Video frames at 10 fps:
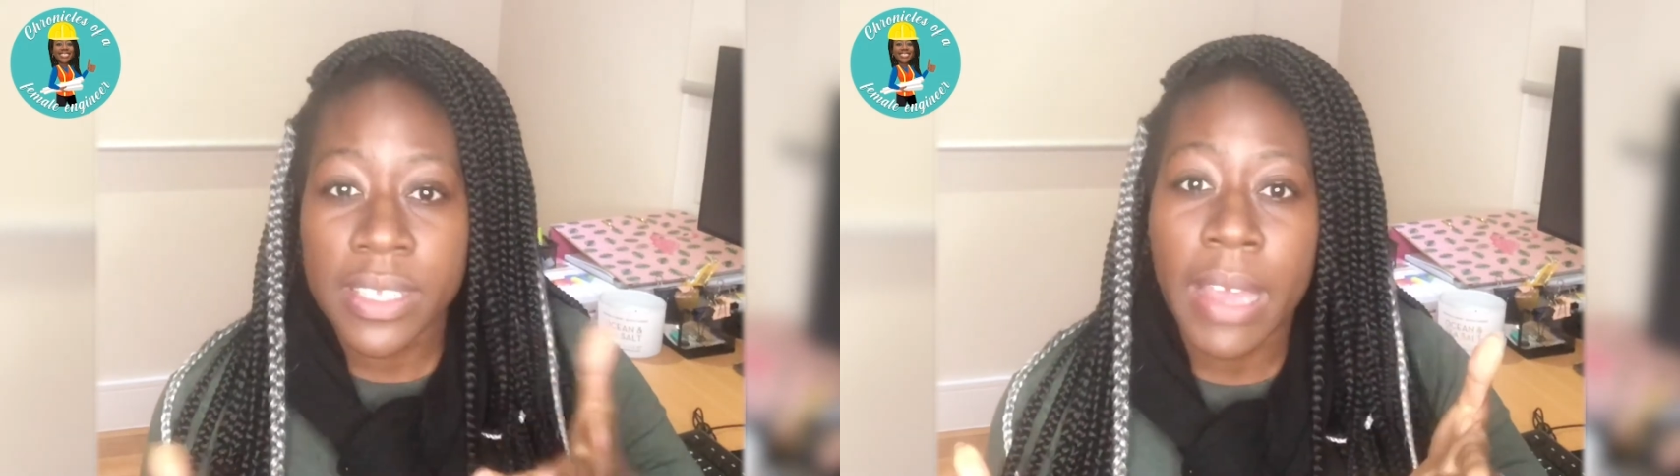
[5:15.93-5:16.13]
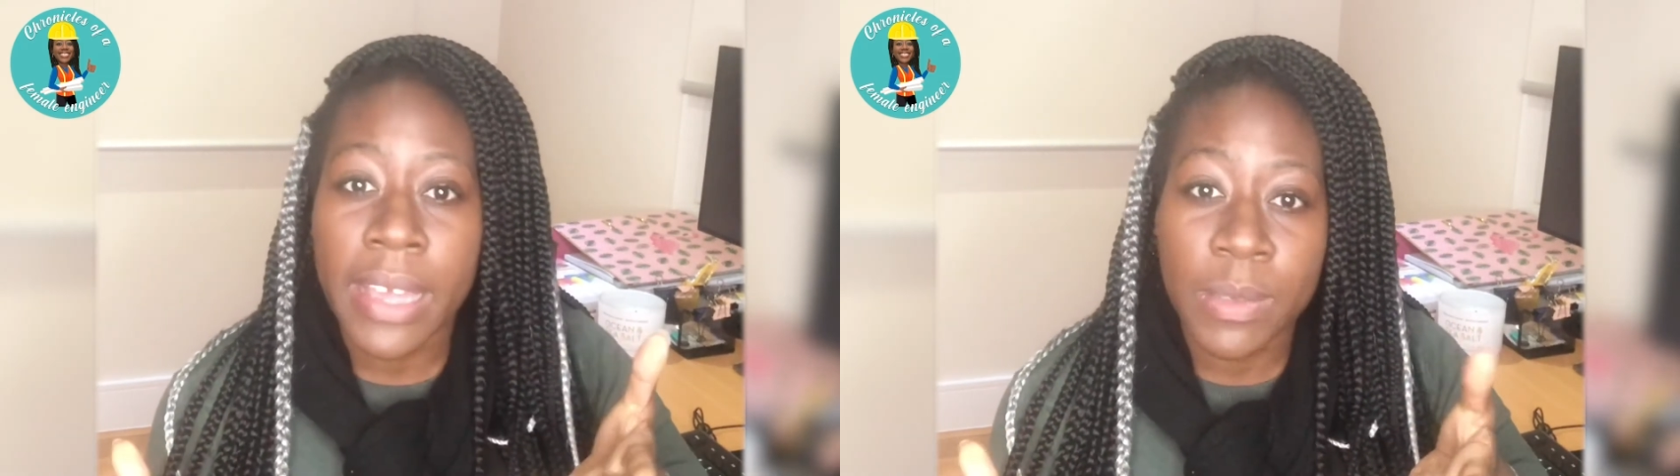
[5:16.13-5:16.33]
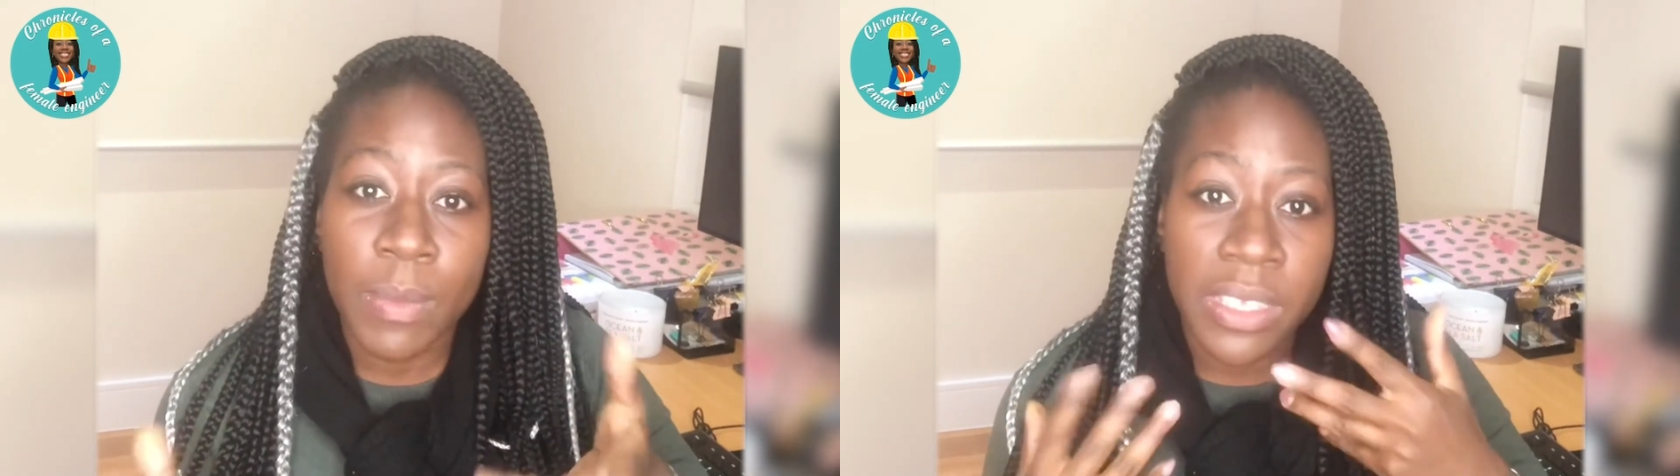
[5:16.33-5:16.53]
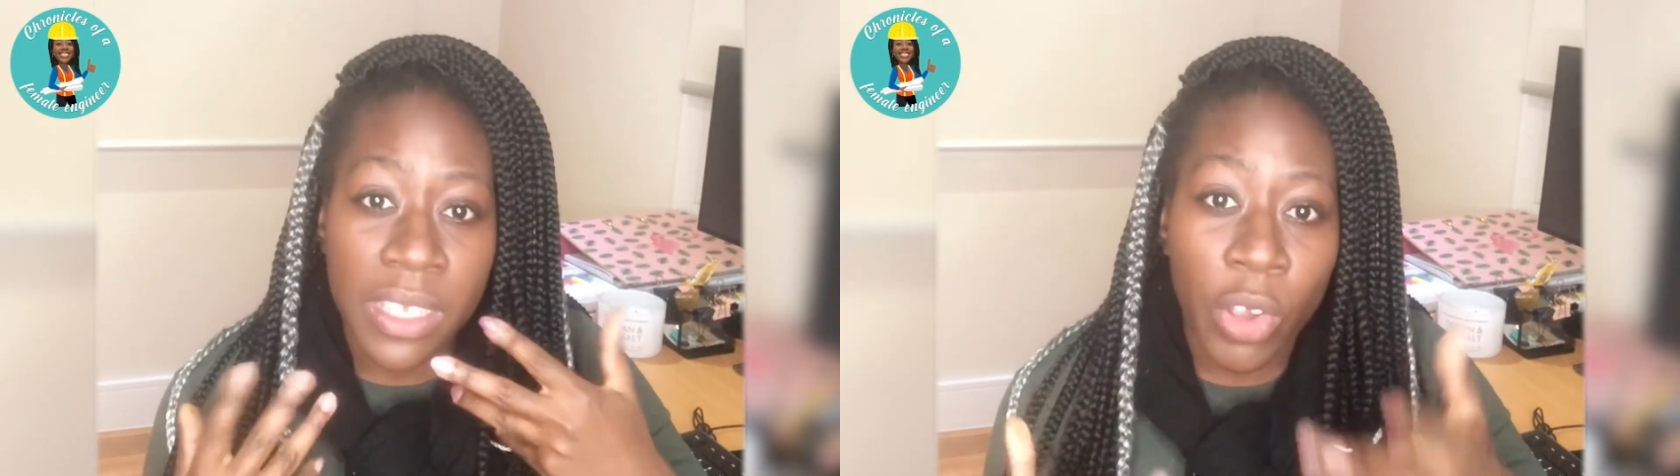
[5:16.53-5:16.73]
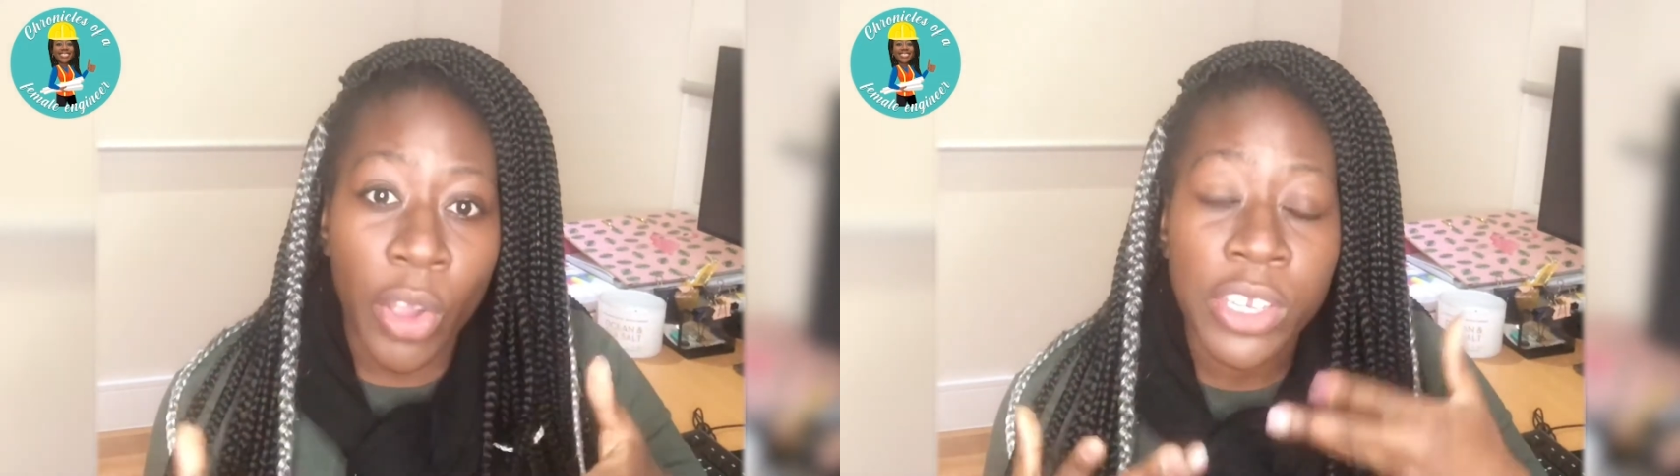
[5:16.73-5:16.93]

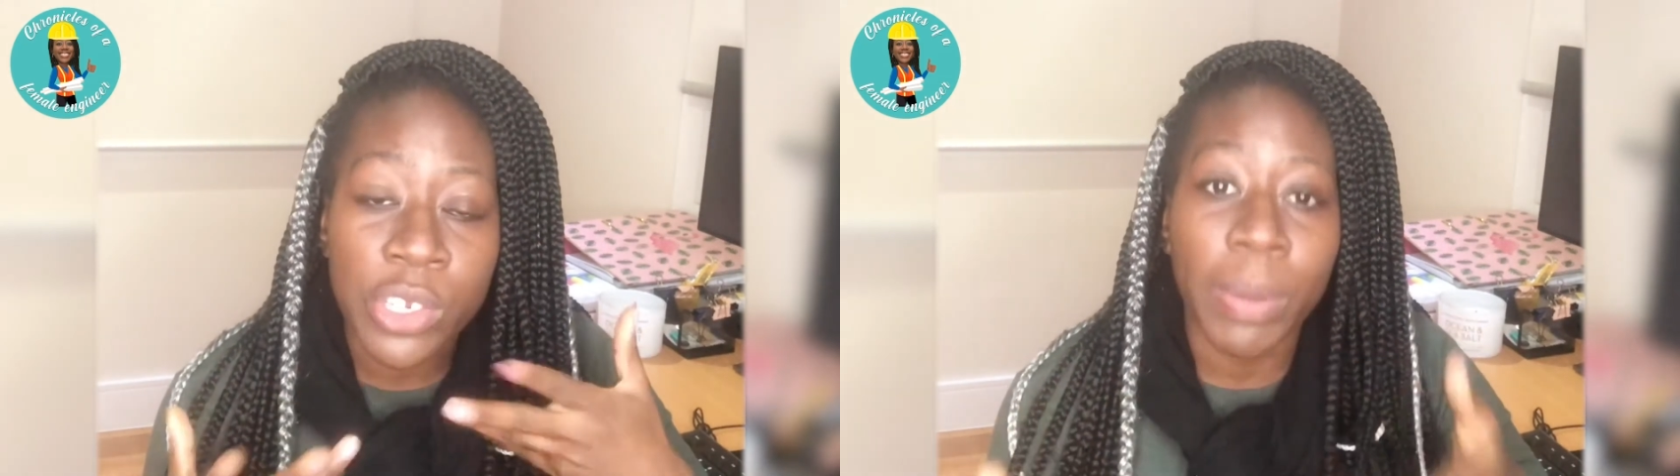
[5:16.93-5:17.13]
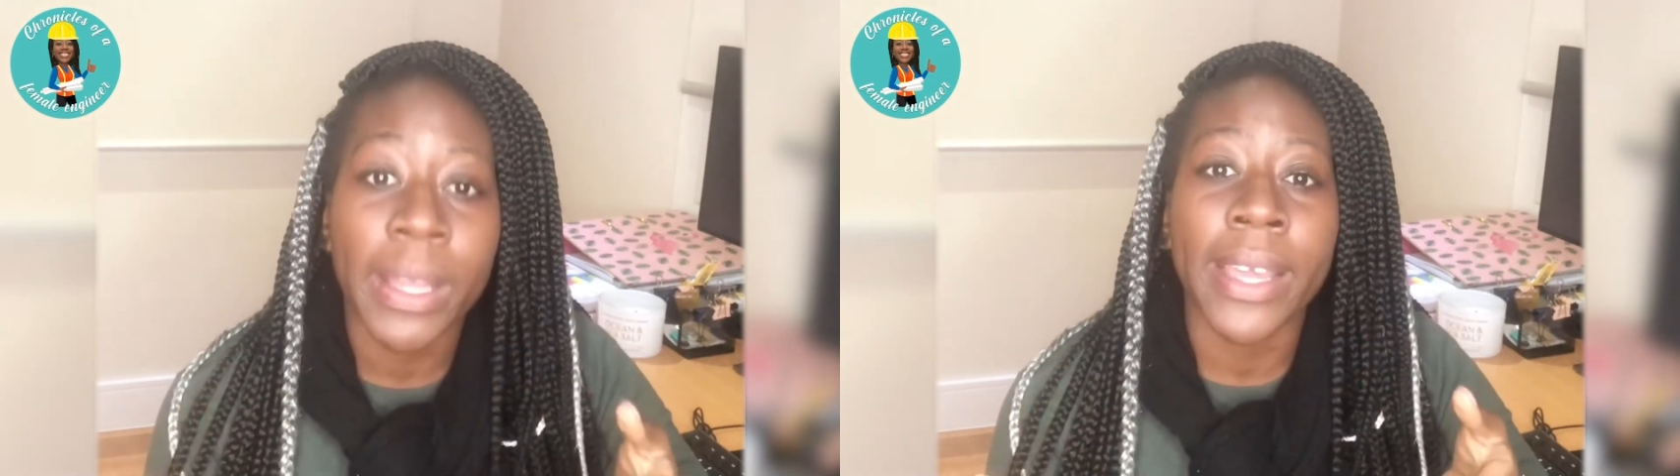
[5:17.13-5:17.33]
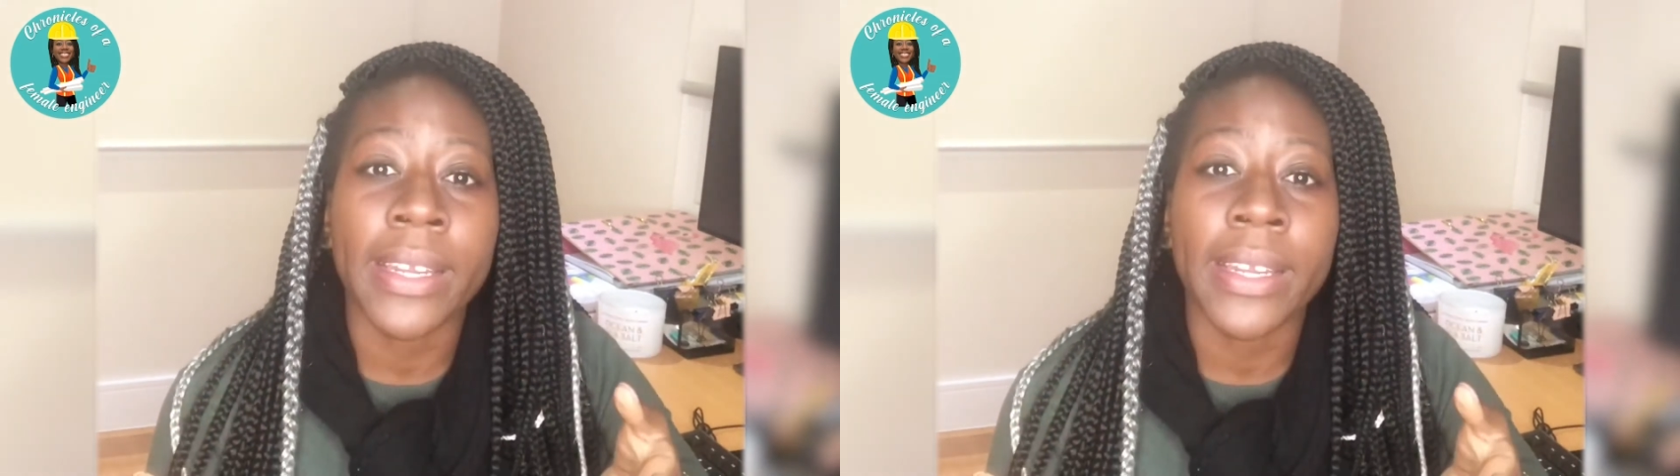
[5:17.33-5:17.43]
it going to plan?